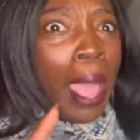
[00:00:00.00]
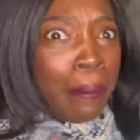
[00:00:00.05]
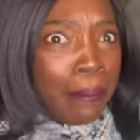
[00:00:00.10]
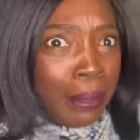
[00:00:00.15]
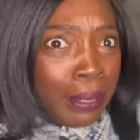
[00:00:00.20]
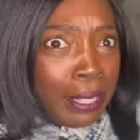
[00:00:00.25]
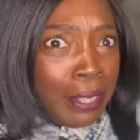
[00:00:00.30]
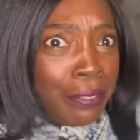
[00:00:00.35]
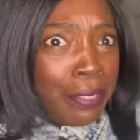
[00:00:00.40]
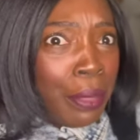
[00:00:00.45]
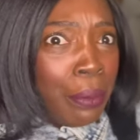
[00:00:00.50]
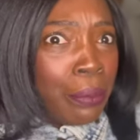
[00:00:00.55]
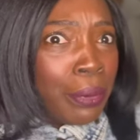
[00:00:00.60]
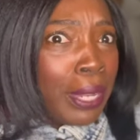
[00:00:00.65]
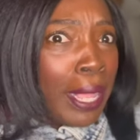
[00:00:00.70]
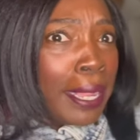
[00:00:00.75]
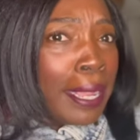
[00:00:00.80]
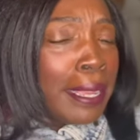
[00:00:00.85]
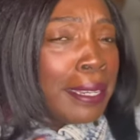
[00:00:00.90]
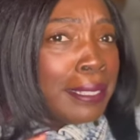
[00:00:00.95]
believe they were
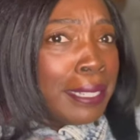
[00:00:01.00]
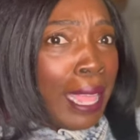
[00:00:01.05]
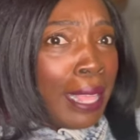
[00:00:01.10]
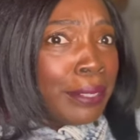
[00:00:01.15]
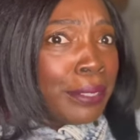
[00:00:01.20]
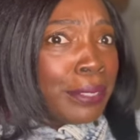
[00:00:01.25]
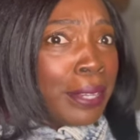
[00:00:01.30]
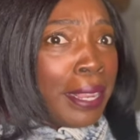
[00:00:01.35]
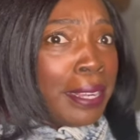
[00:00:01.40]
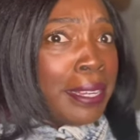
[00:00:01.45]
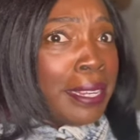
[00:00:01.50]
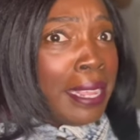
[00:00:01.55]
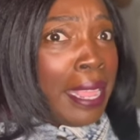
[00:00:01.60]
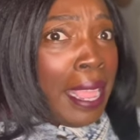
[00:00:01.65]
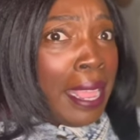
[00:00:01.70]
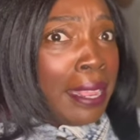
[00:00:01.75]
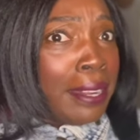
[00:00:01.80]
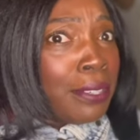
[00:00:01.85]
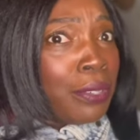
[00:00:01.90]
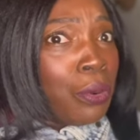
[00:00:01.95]
like a dollar ninety
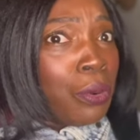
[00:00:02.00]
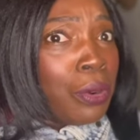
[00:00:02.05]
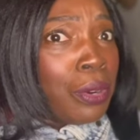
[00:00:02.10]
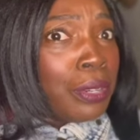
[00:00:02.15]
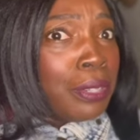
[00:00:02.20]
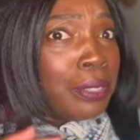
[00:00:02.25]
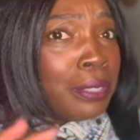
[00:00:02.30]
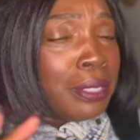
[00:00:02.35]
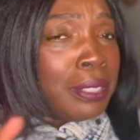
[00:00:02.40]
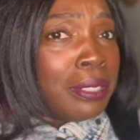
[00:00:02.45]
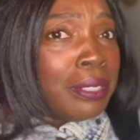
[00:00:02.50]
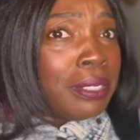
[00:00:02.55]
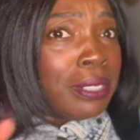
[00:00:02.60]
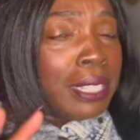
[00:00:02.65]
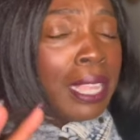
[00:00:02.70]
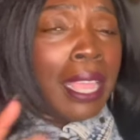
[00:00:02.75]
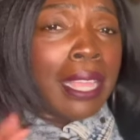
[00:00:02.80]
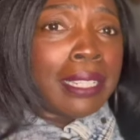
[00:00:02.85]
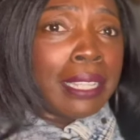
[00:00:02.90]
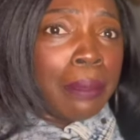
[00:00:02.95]
eight or
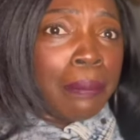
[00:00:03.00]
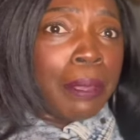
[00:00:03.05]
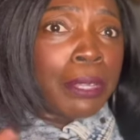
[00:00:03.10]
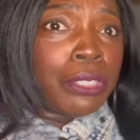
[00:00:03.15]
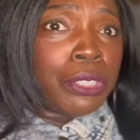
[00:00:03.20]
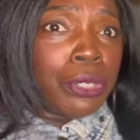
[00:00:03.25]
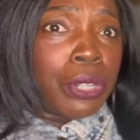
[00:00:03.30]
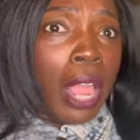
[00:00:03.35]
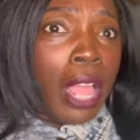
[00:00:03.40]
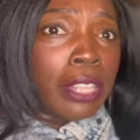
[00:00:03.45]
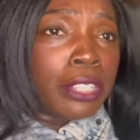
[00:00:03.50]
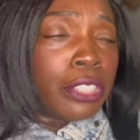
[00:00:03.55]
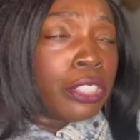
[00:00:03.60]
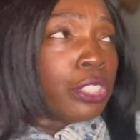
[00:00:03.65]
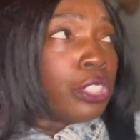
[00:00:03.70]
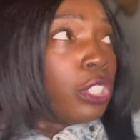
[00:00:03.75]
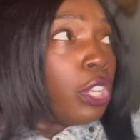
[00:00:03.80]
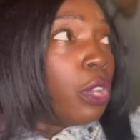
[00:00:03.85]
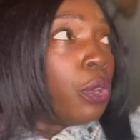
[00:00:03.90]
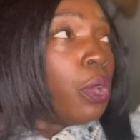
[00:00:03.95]
yeah, like about $2.
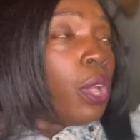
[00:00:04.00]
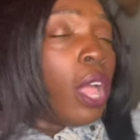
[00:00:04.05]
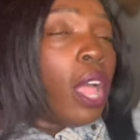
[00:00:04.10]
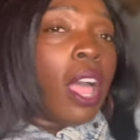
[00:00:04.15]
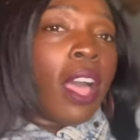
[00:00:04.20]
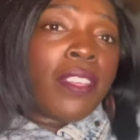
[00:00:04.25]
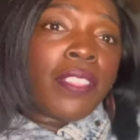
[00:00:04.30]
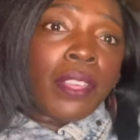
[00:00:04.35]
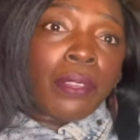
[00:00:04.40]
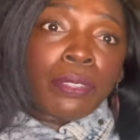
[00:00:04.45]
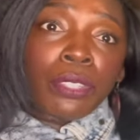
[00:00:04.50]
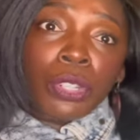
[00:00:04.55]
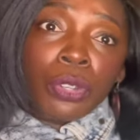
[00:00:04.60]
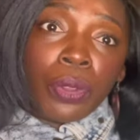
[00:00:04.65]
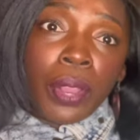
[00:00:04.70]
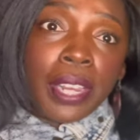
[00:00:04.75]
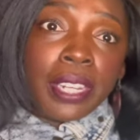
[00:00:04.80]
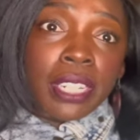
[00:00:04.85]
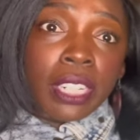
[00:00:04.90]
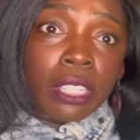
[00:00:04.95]
So that was a
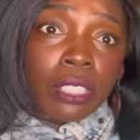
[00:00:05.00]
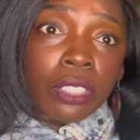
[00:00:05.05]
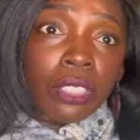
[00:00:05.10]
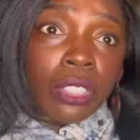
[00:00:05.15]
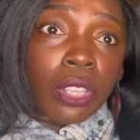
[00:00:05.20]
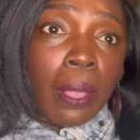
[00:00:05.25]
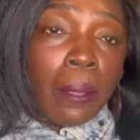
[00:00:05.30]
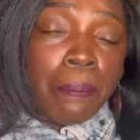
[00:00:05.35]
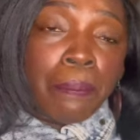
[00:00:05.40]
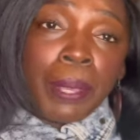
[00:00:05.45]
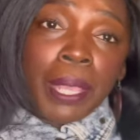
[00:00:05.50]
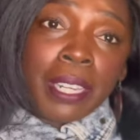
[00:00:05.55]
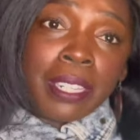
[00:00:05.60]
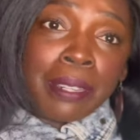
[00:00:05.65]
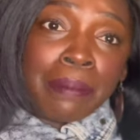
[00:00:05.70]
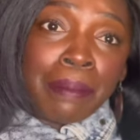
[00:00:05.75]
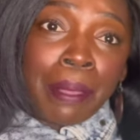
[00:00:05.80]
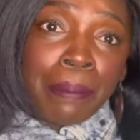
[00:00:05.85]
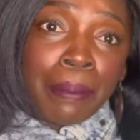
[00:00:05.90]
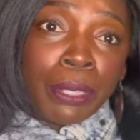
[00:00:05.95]
great deal. So I picked
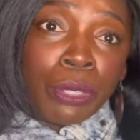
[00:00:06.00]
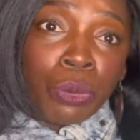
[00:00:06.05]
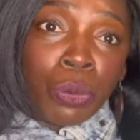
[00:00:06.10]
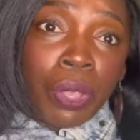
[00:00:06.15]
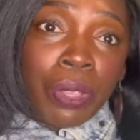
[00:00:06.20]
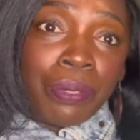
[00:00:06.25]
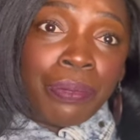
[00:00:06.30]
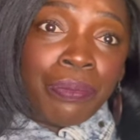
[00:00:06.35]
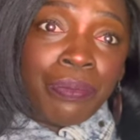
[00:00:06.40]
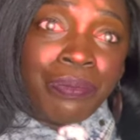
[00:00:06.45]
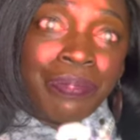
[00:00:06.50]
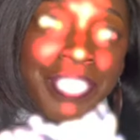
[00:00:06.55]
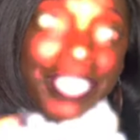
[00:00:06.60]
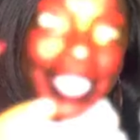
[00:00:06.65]
them up as well Two